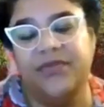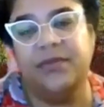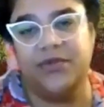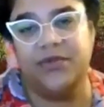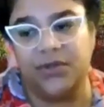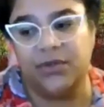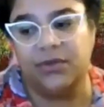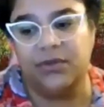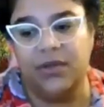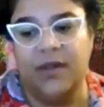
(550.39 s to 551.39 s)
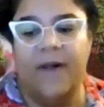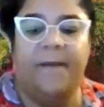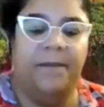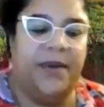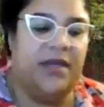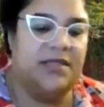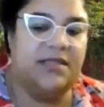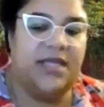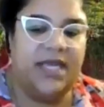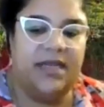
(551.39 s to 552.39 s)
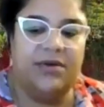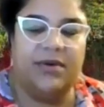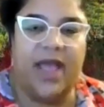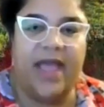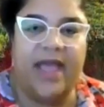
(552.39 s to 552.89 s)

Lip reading: giving them control because they're